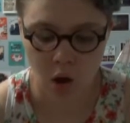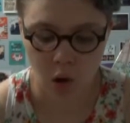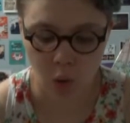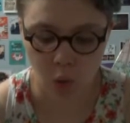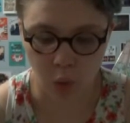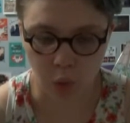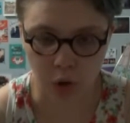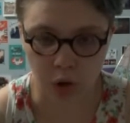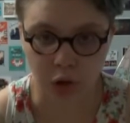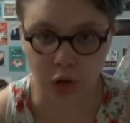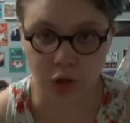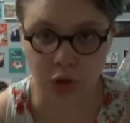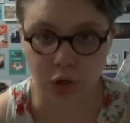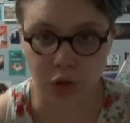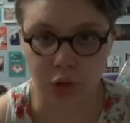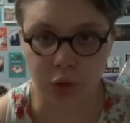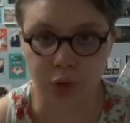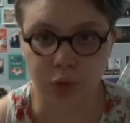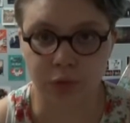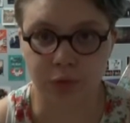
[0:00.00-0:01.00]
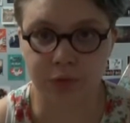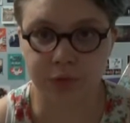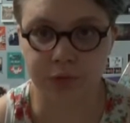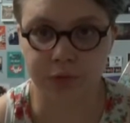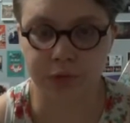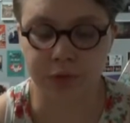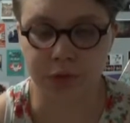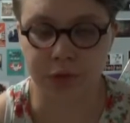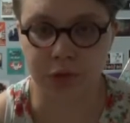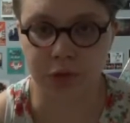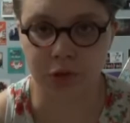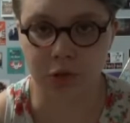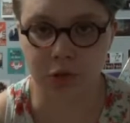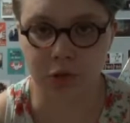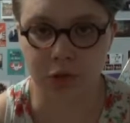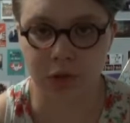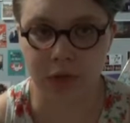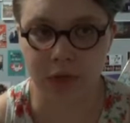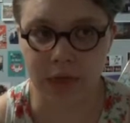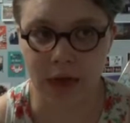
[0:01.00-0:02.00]
or you
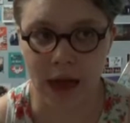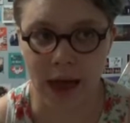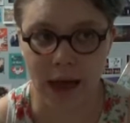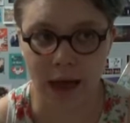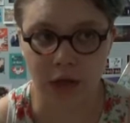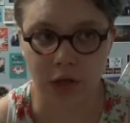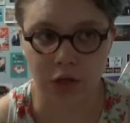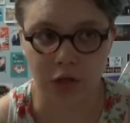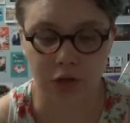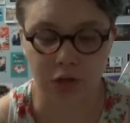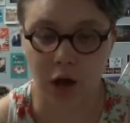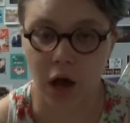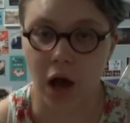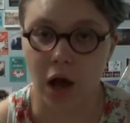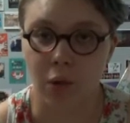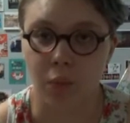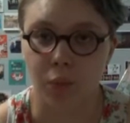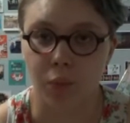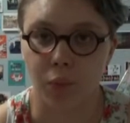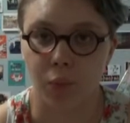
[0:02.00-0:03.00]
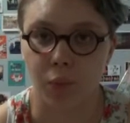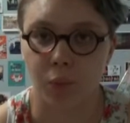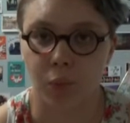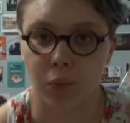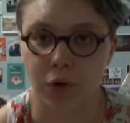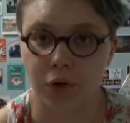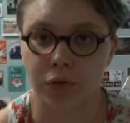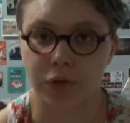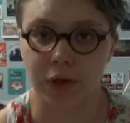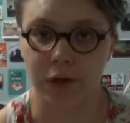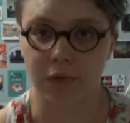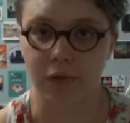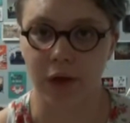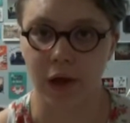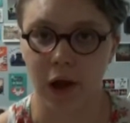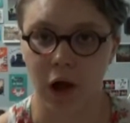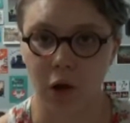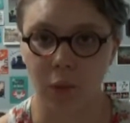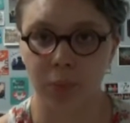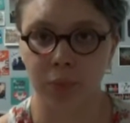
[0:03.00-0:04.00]
feel that you're not worthy of the
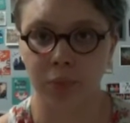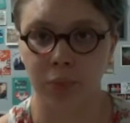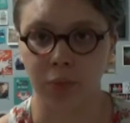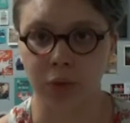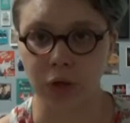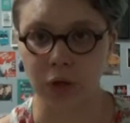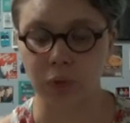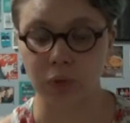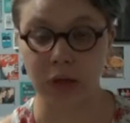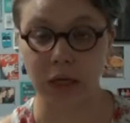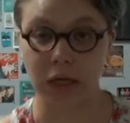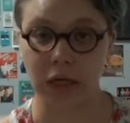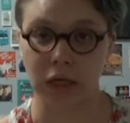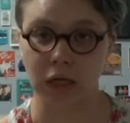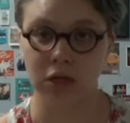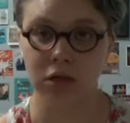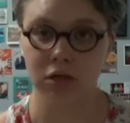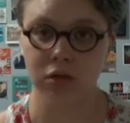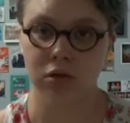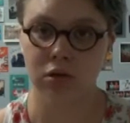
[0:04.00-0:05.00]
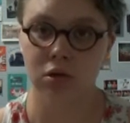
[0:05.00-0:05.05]
help when you need it,